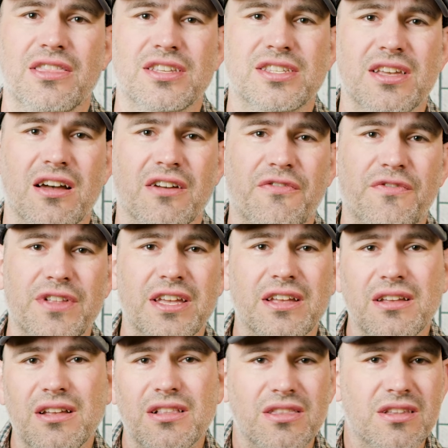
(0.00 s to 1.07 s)
the SOG
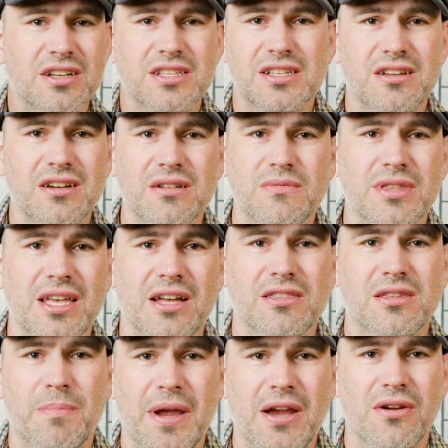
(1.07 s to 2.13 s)
Fling looks good
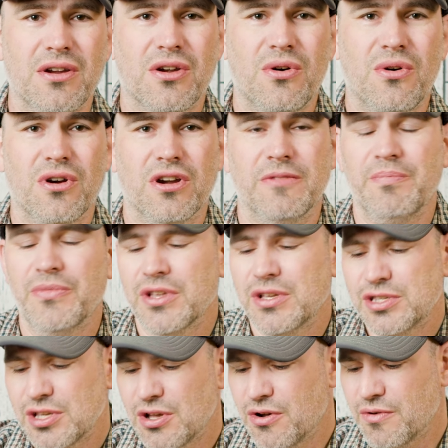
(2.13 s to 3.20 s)
without the paracord.
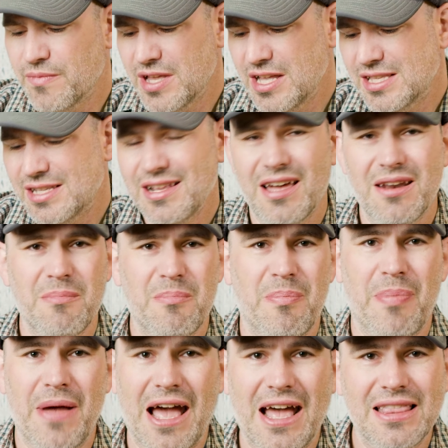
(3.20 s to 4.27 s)
So it's not a
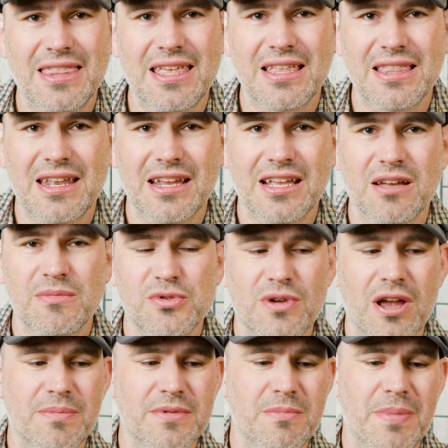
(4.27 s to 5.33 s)
bad thing that it comes
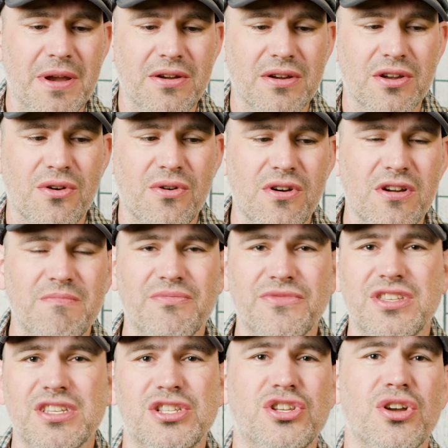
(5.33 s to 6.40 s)
wrapped in paracord,
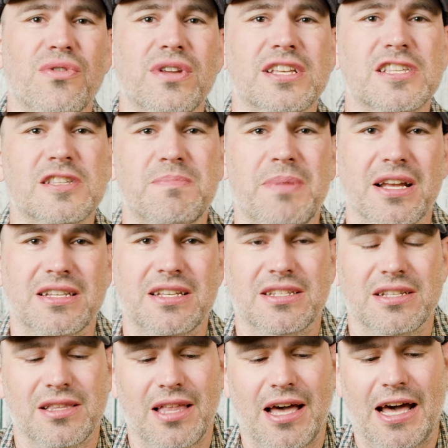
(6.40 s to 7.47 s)
just don't expect it
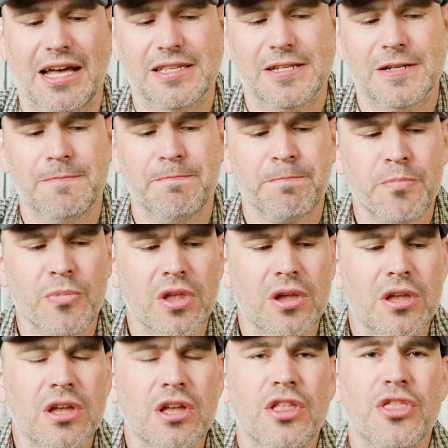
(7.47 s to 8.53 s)
to last.
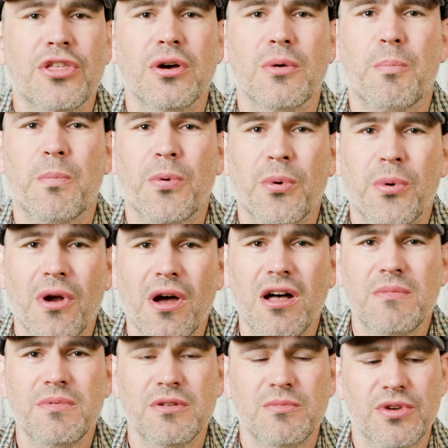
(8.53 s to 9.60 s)
The
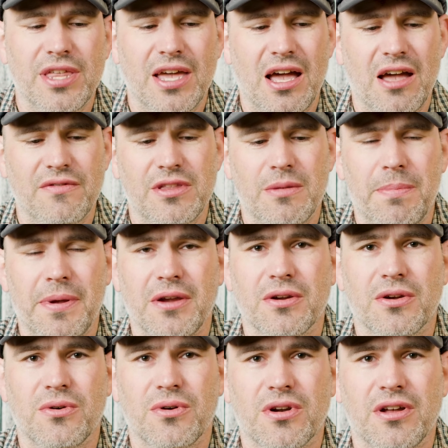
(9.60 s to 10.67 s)
problem with having the
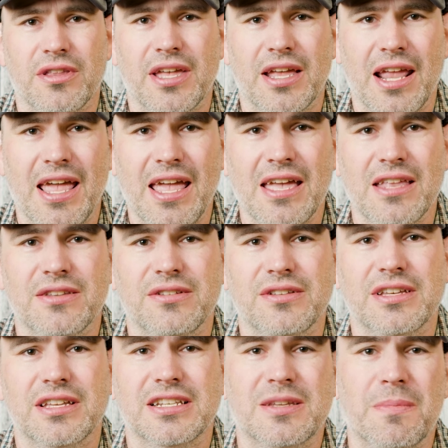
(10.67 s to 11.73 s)
paracord on that
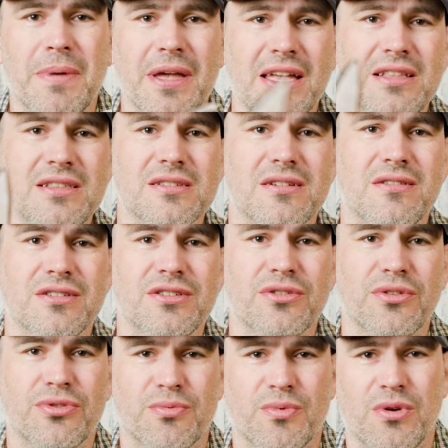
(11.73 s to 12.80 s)
handle depends on
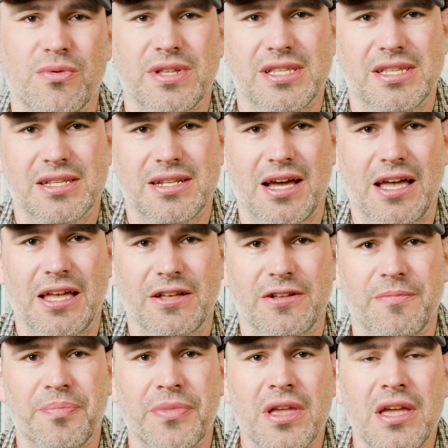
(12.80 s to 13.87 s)
your throwing style.